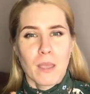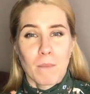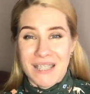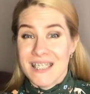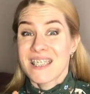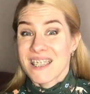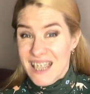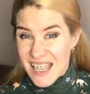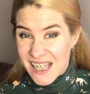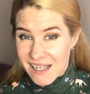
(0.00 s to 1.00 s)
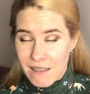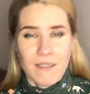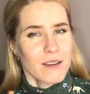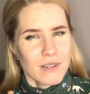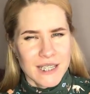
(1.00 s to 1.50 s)
but still
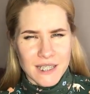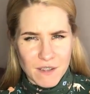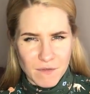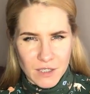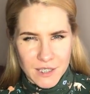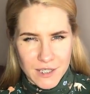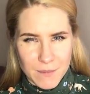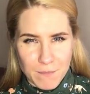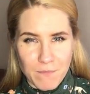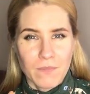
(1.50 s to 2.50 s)
there is a difference.